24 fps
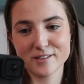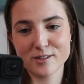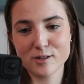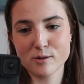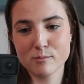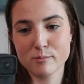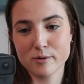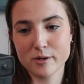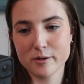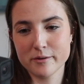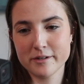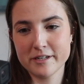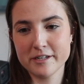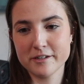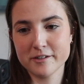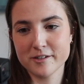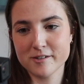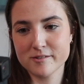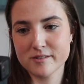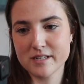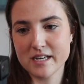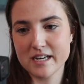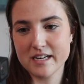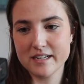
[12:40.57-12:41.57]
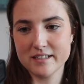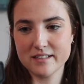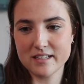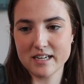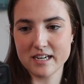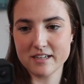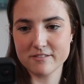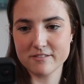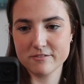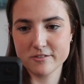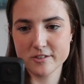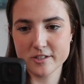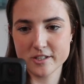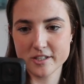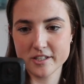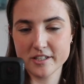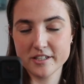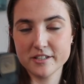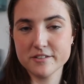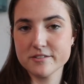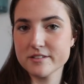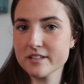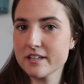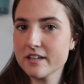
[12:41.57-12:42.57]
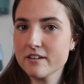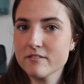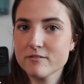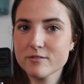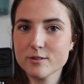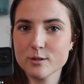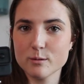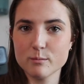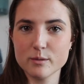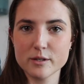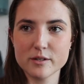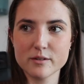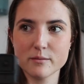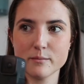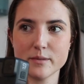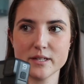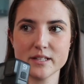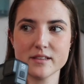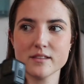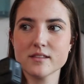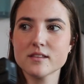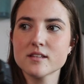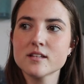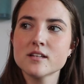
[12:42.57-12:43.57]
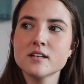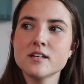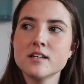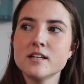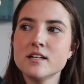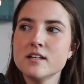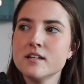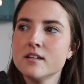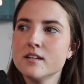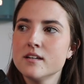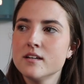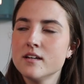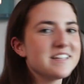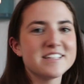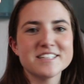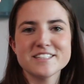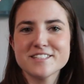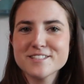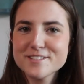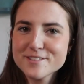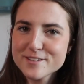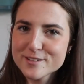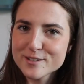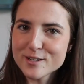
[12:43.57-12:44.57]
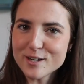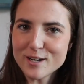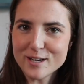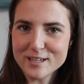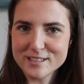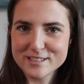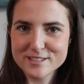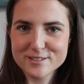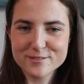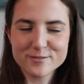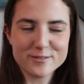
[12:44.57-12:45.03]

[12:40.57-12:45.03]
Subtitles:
GoPro Hero 9 after using it for about a month. Let's do the cons